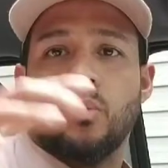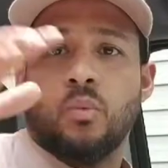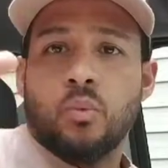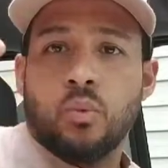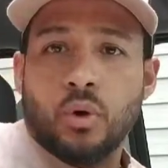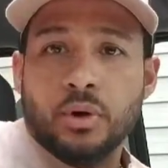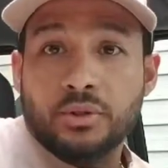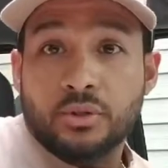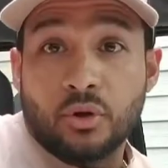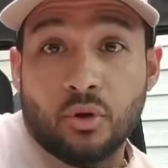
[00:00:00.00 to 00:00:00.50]

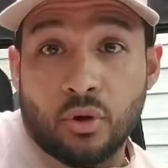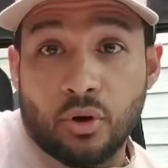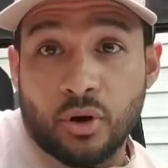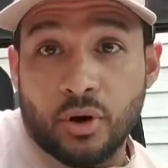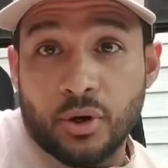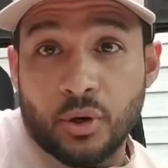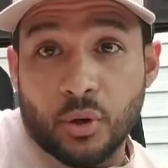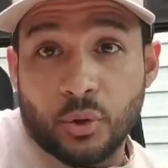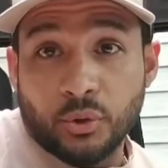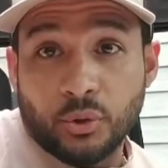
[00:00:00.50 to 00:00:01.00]
What's
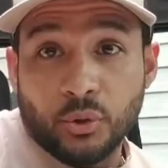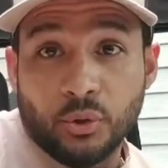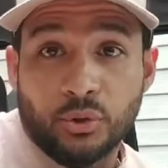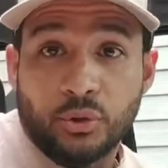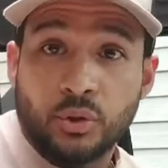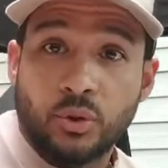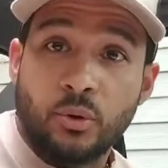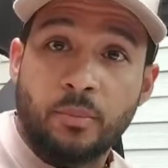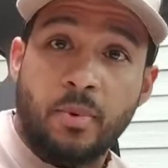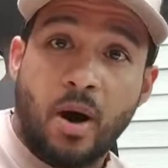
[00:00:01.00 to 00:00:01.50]
going on,
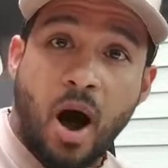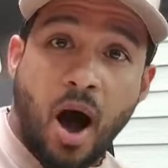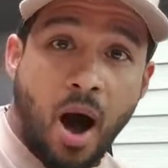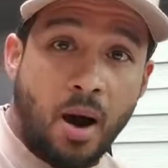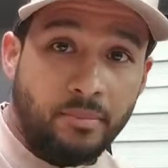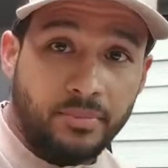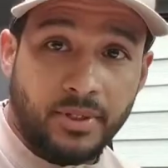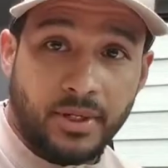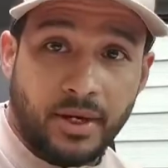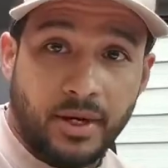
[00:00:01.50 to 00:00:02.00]
YouTube?
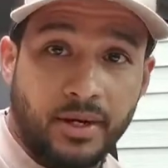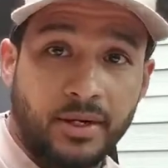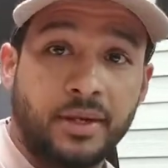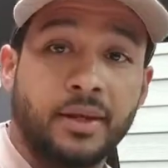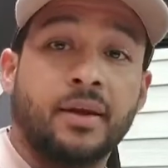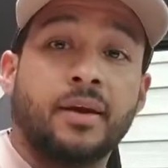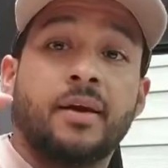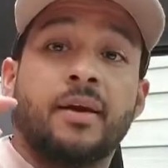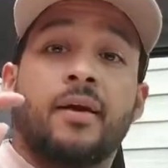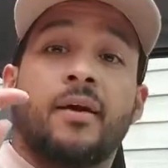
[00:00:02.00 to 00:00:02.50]
I'm
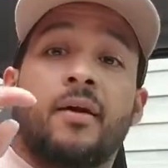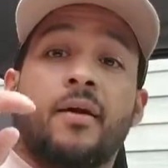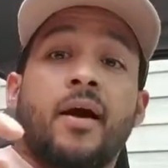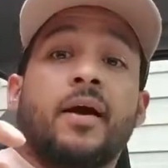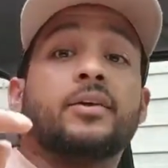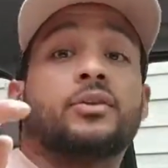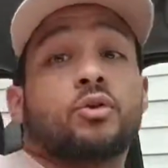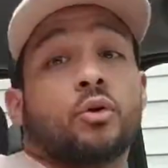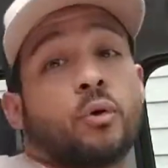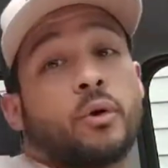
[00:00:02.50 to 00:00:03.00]
Donnie. All
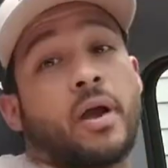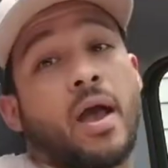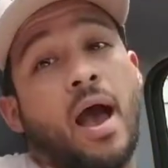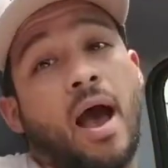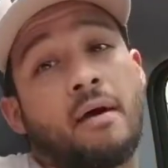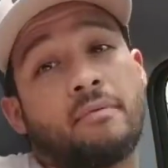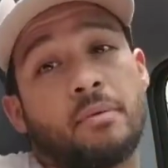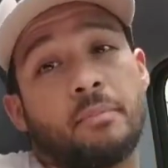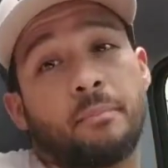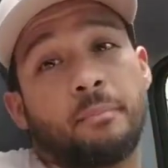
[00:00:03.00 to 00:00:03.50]
right, sorry
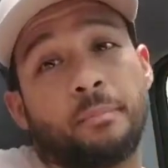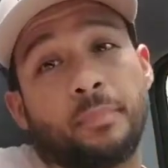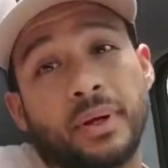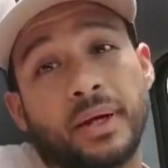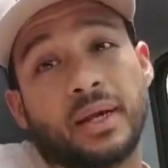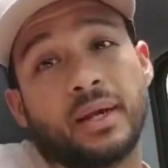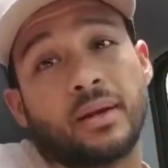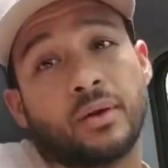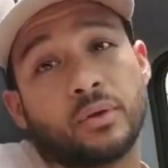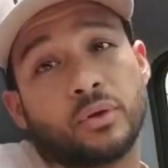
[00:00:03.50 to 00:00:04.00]
I haven't
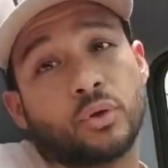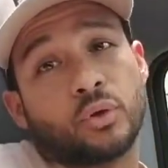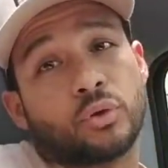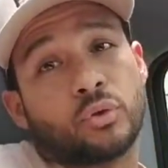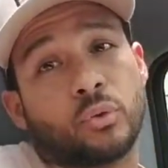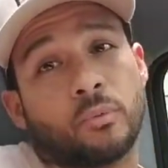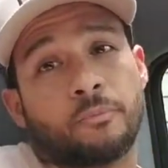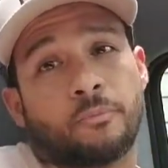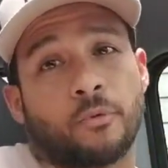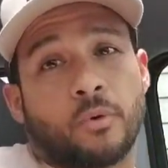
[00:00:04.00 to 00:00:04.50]
been on
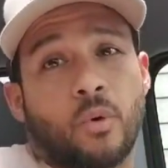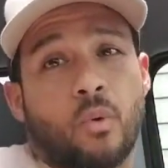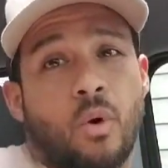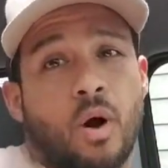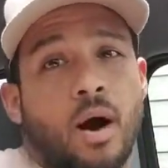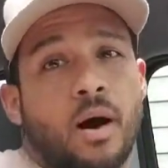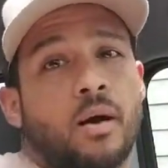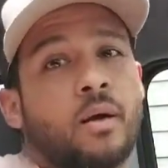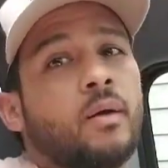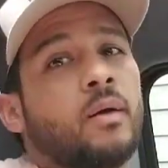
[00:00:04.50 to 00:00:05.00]
YouTube for a
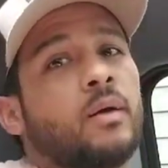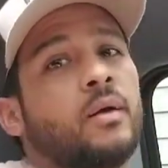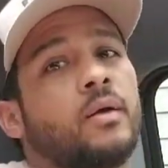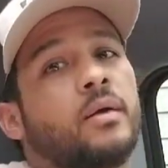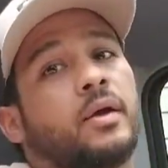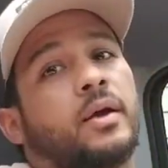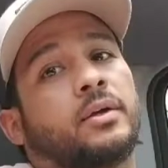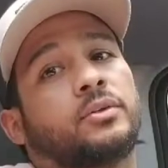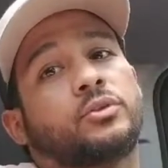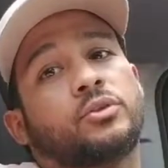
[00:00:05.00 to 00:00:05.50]
while.
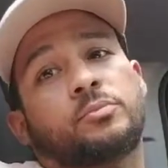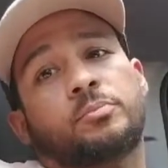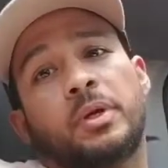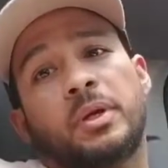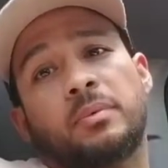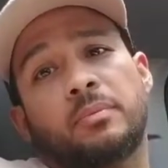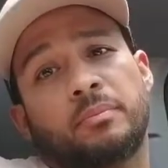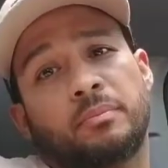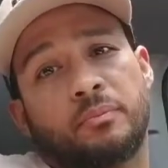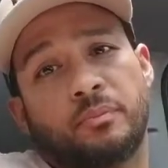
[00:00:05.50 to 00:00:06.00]
I've just
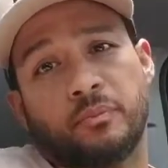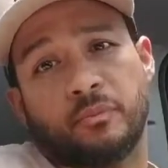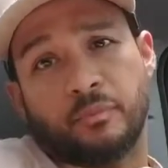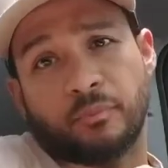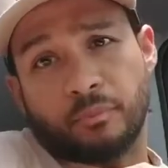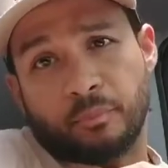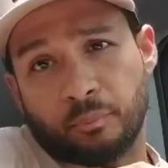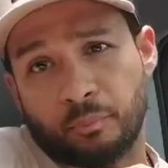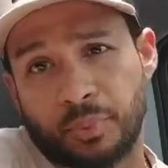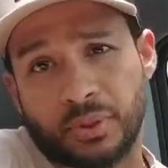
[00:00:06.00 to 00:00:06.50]
been
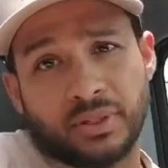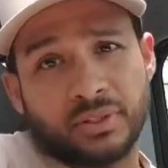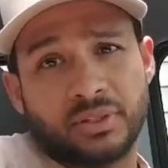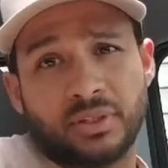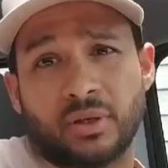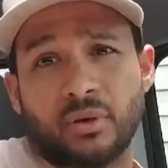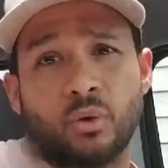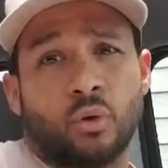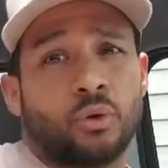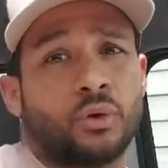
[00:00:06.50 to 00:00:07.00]

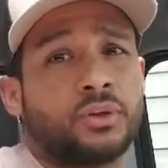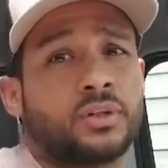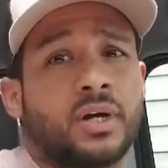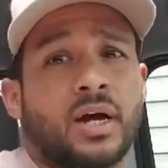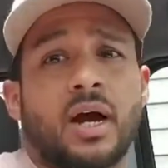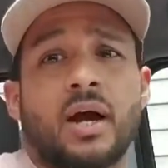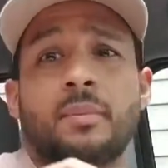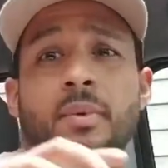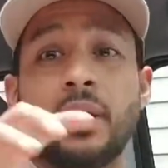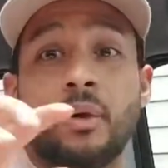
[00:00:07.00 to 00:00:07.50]
busy all the
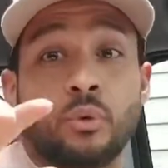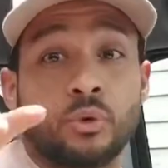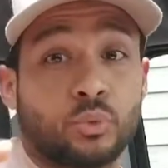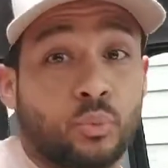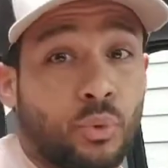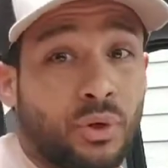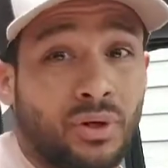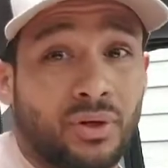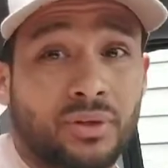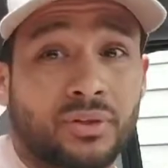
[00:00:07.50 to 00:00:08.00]
time. It was
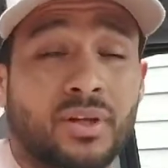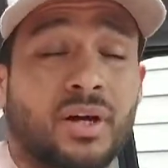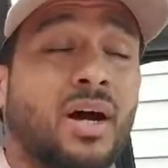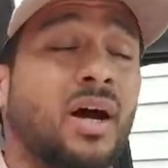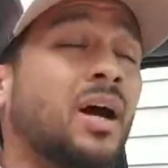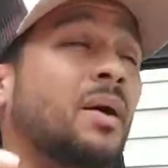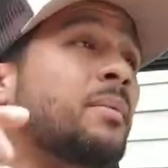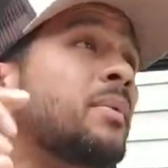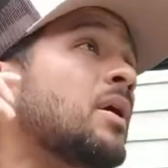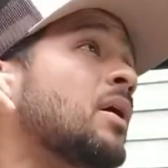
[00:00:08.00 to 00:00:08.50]
winter
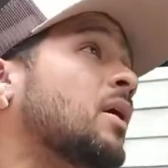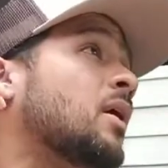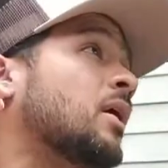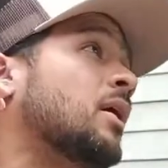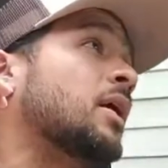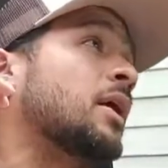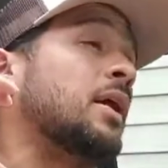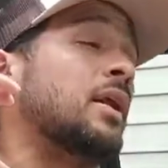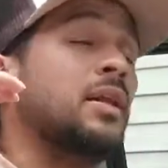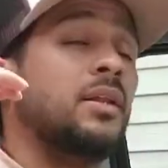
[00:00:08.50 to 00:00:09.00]
time,
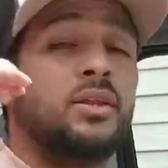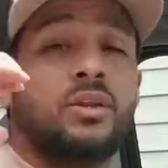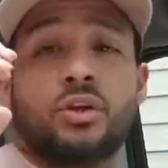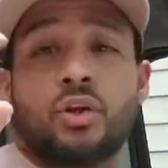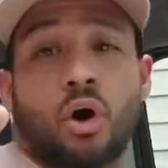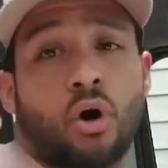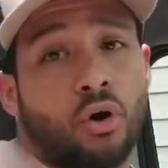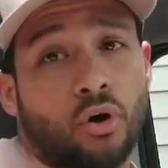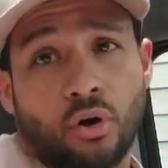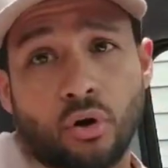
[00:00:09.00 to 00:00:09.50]
getting
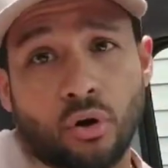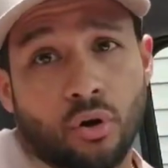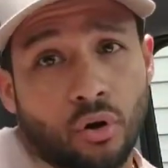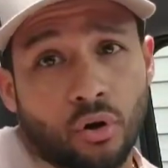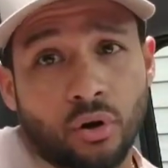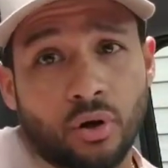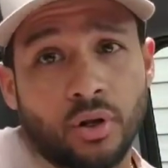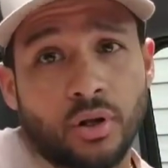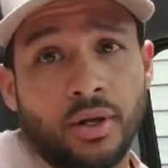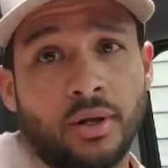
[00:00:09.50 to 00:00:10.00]
dark
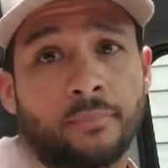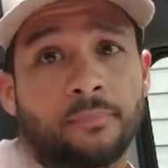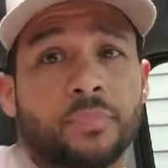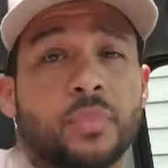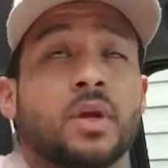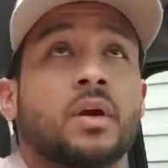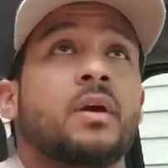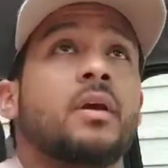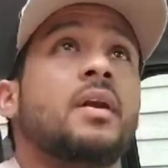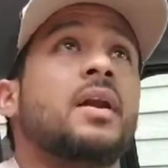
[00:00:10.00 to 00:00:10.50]
early.
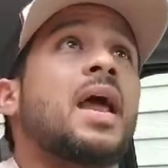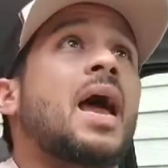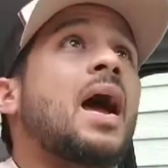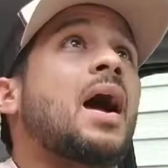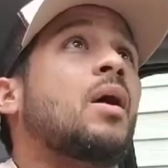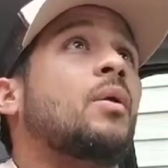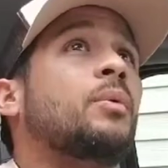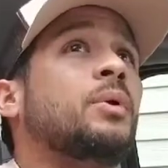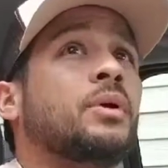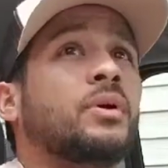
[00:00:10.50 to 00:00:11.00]

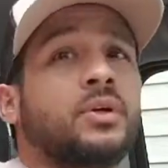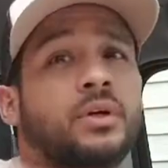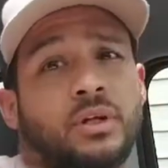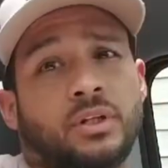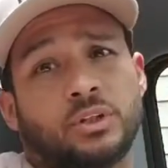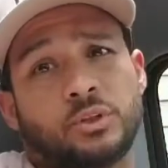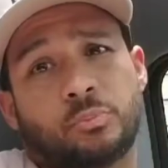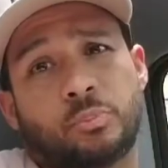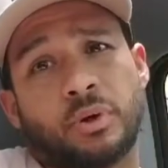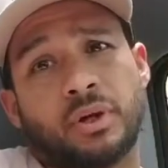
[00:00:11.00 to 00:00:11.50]
Now we're
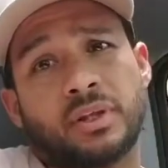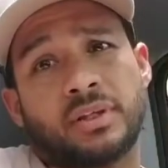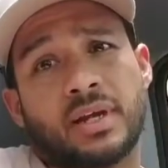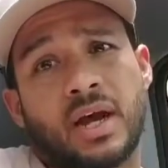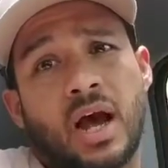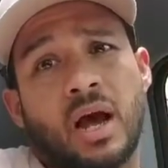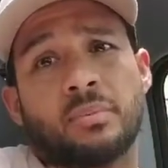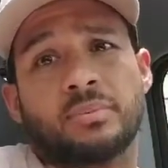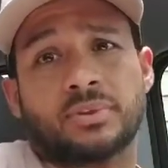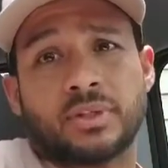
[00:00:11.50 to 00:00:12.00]
in
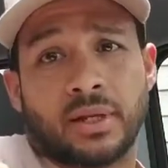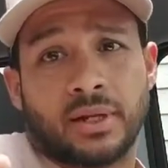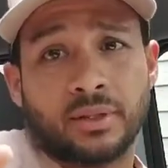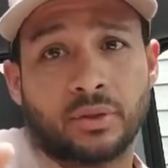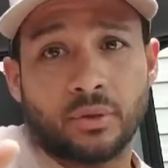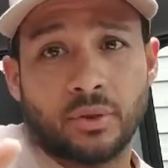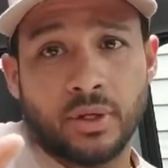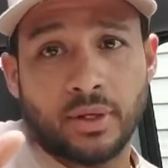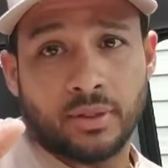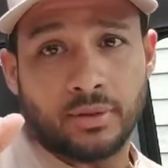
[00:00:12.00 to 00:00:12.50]
springtime,
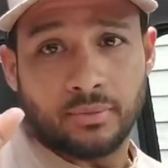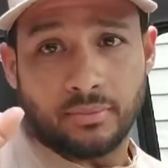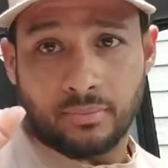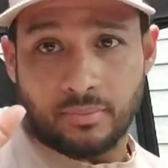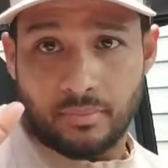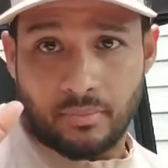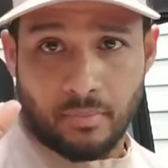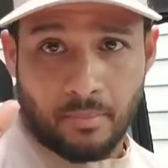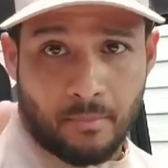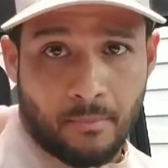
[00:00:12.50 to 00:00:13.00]
starting to get
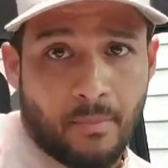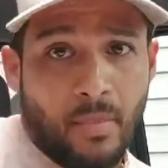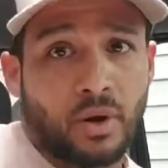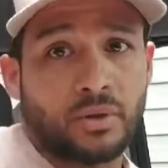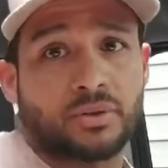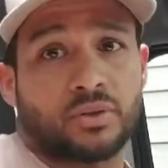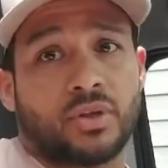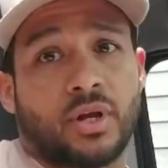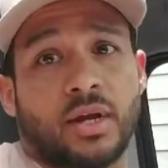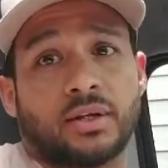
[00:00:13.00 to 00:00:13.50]

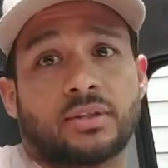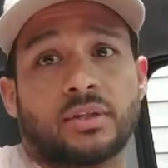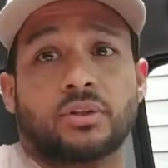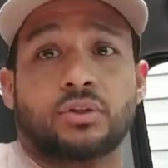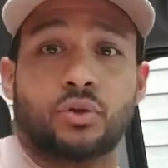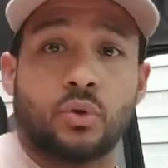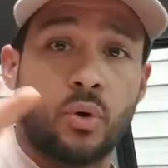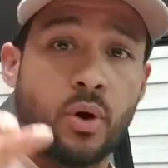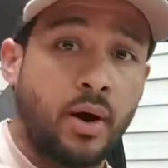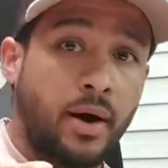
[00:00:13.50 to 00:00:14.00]
much nicer.
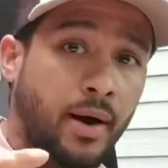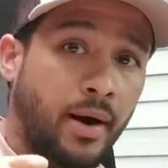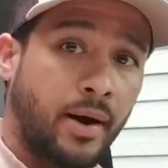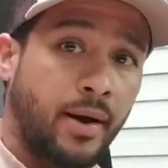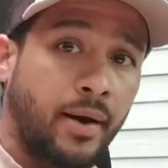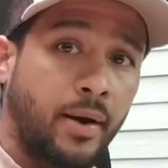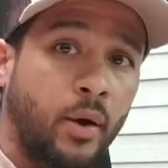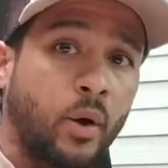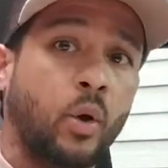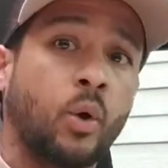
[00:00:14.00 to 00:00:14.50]
So
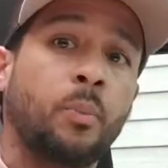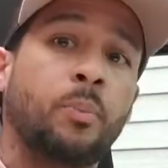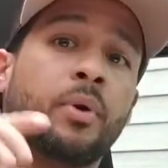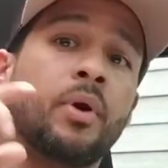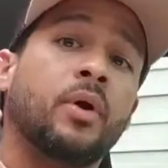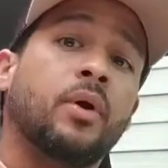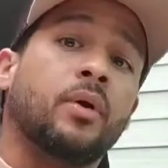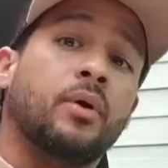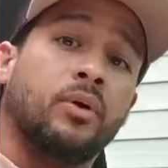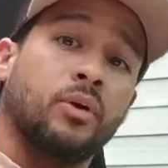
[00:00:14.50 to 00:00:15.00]
I hope
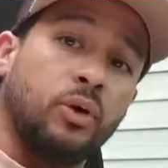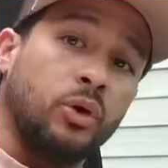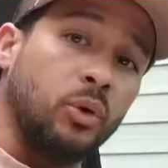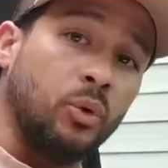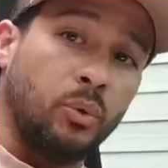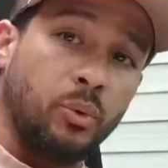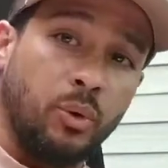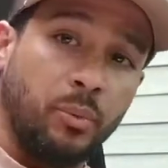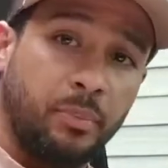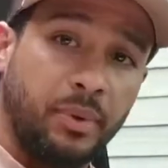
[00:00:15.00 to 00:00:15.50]

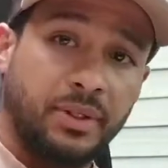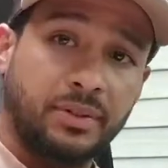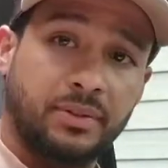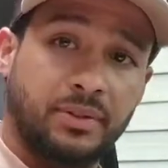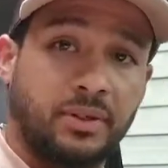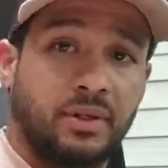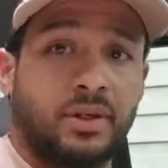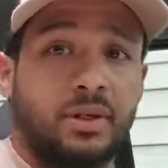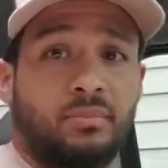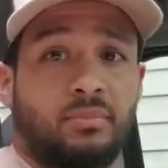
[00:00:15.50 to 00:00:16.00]
you will be
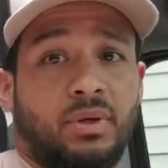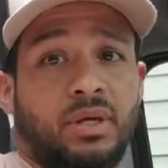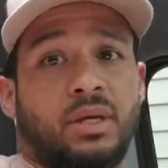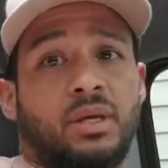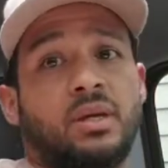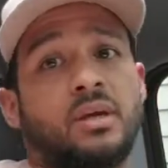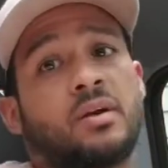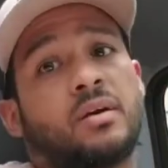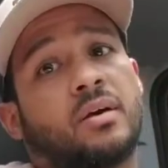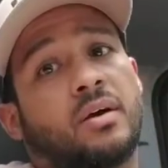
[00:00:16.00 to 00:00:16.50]
seeing
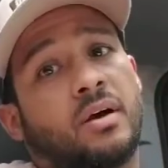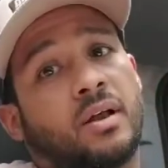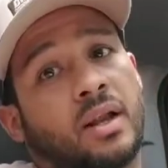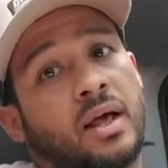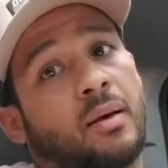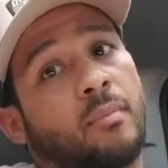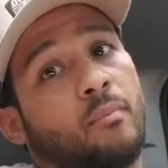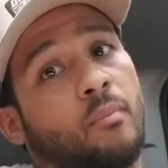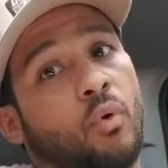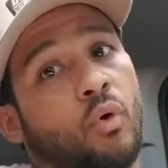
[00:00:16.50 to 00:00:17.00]
me a
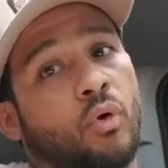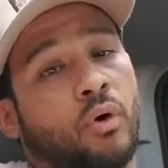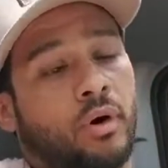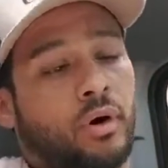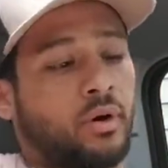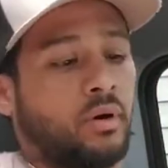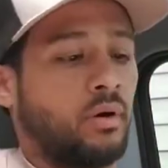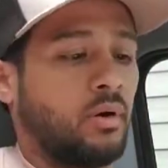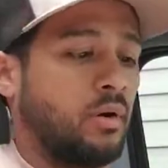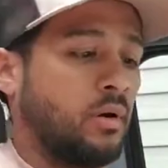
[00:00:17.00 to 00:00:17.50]
lot
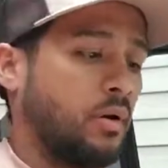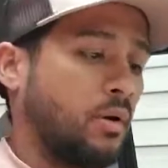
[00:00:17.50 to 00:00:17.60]
more.